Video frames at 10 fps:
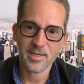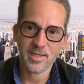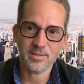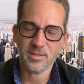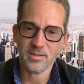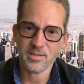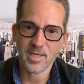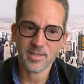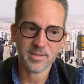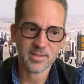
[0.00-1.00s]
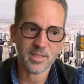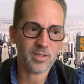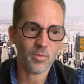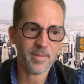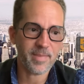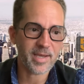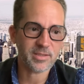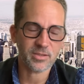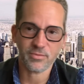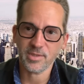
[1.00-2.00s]
18 cents and it went back
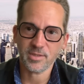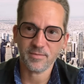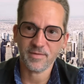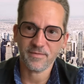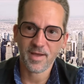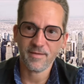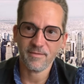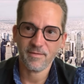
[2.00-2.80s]
to 375?